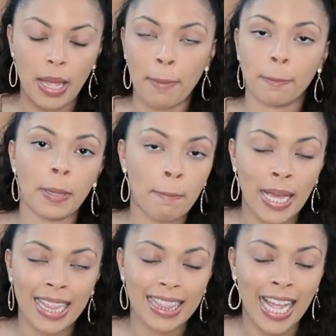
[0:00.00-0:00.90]

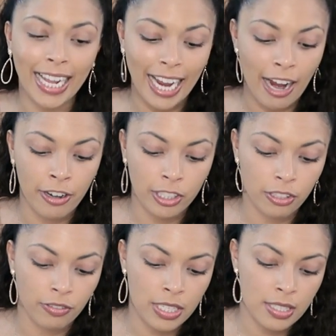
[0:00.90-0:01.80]
implement that
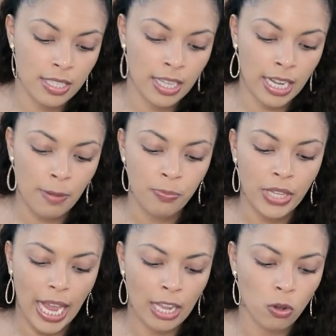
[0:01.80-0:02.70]
characteristic,
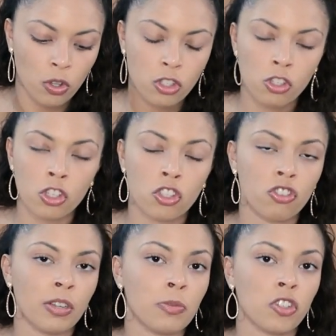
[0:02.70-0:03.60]
and also the
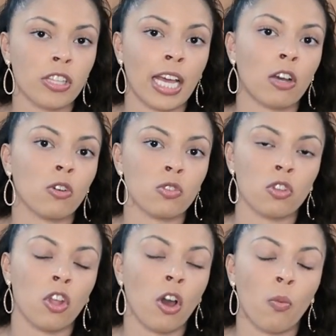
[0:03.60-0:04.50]
scripture that goes
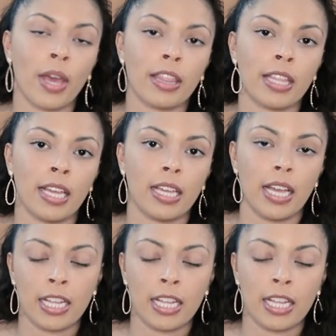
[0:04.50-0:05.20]
along with it.